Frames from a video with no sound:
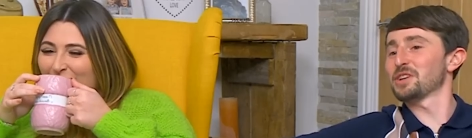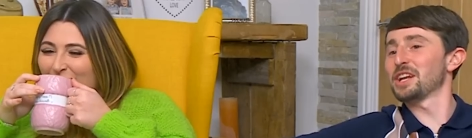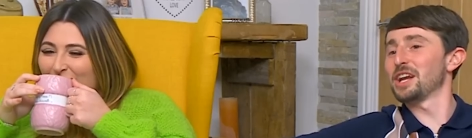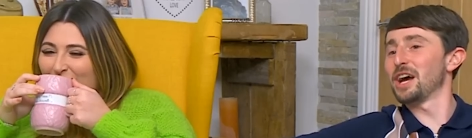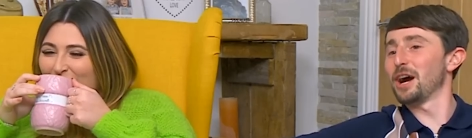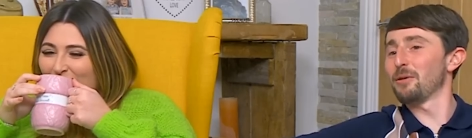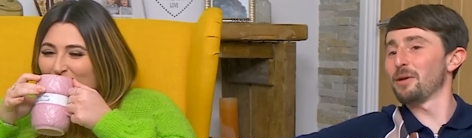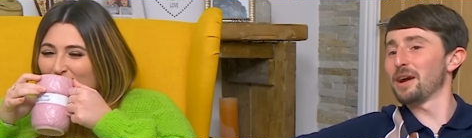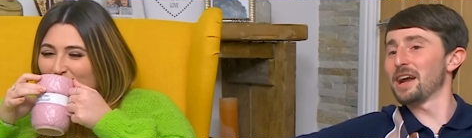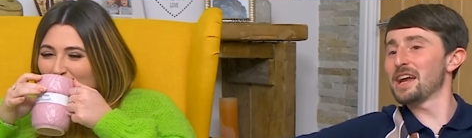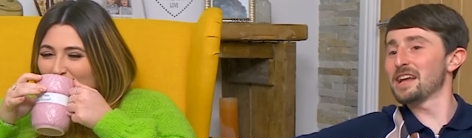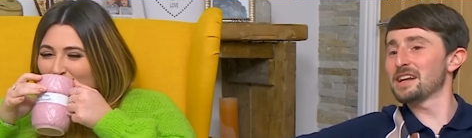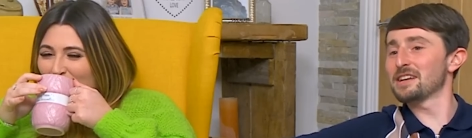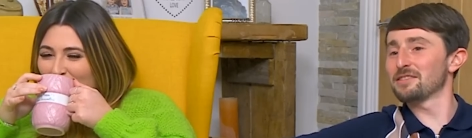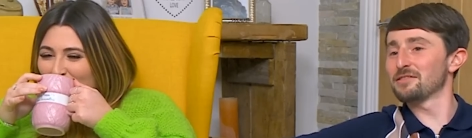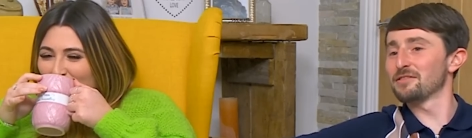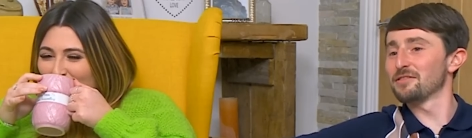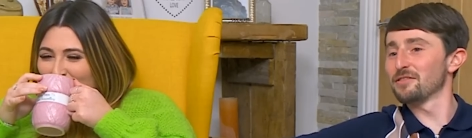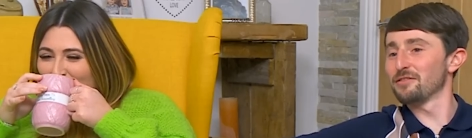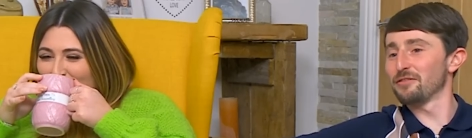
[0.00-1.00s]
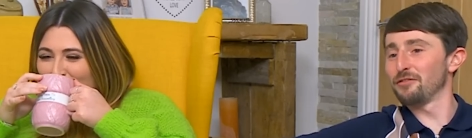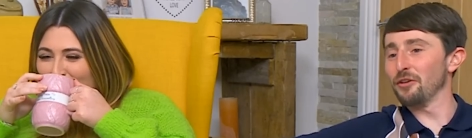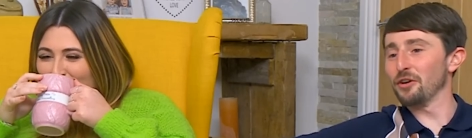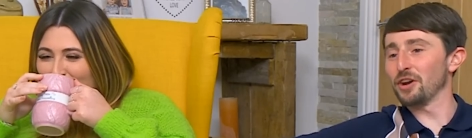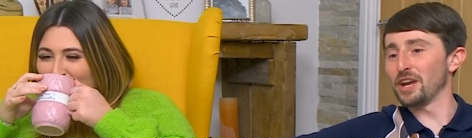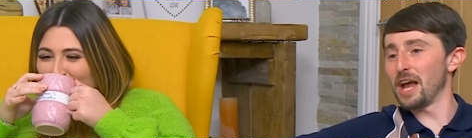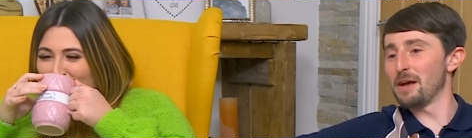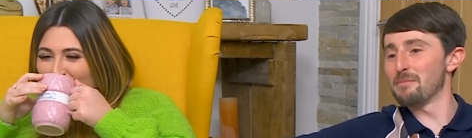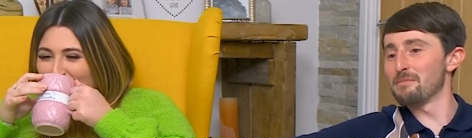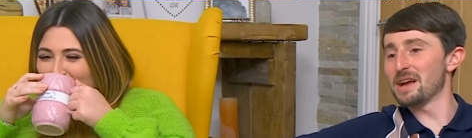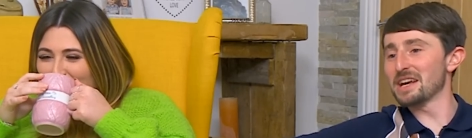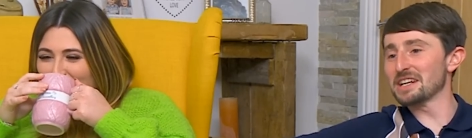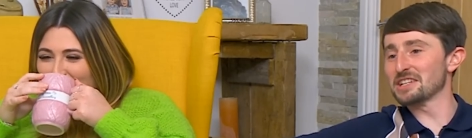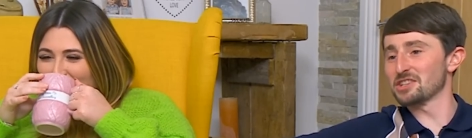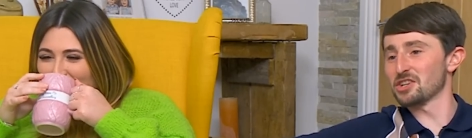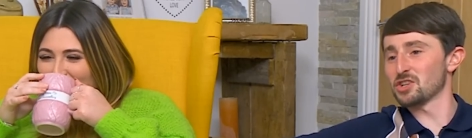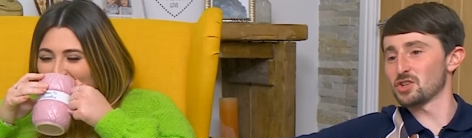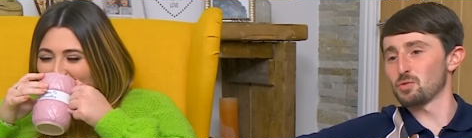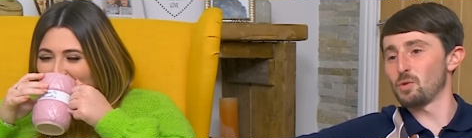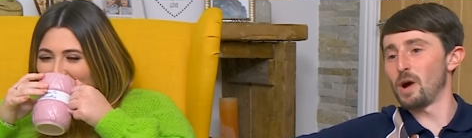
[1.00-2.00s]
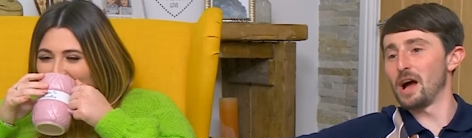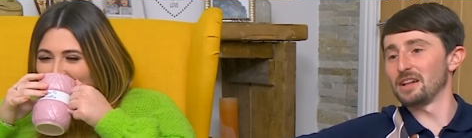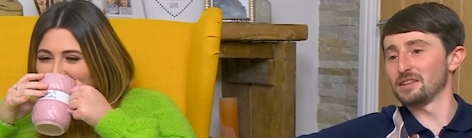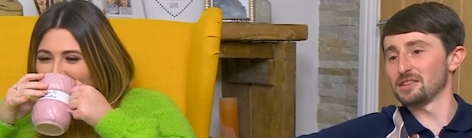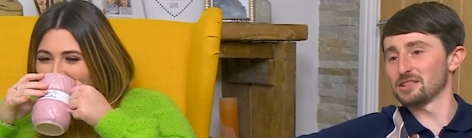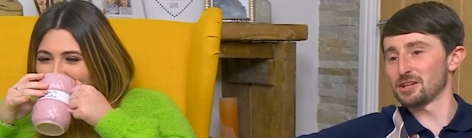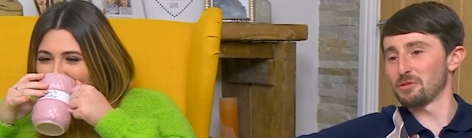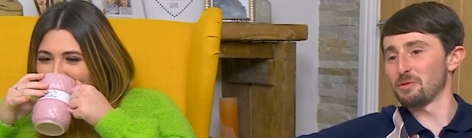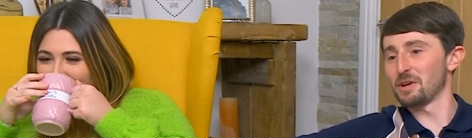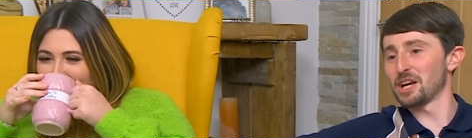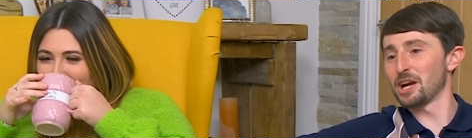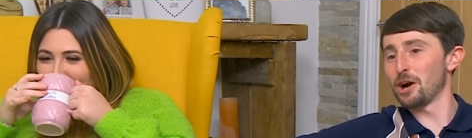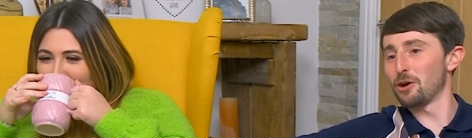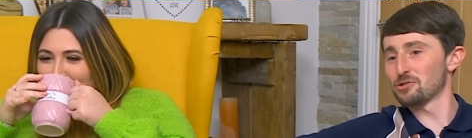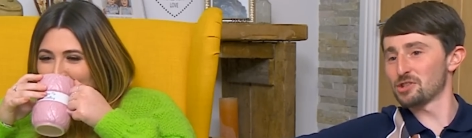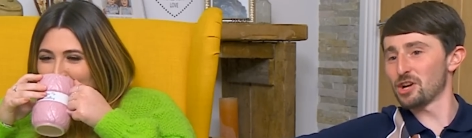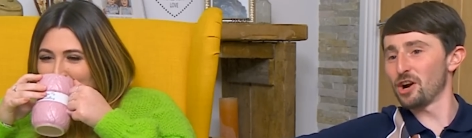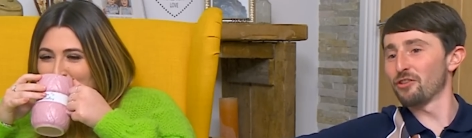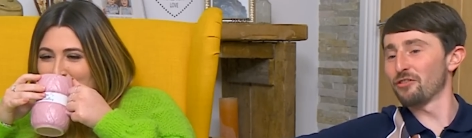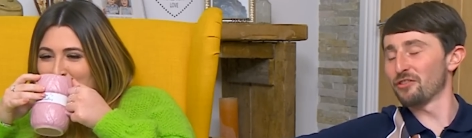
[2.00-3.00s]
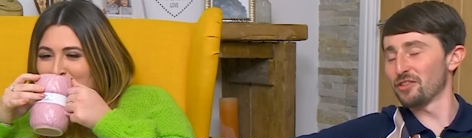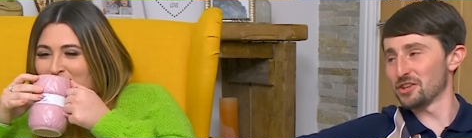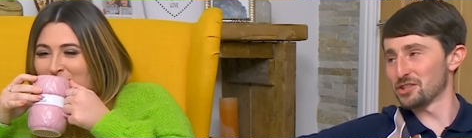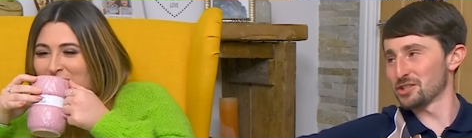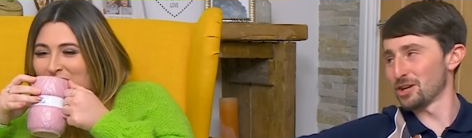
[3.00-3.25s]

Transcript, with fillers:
Speaker 1: you know, in a metre swell, so it goes over the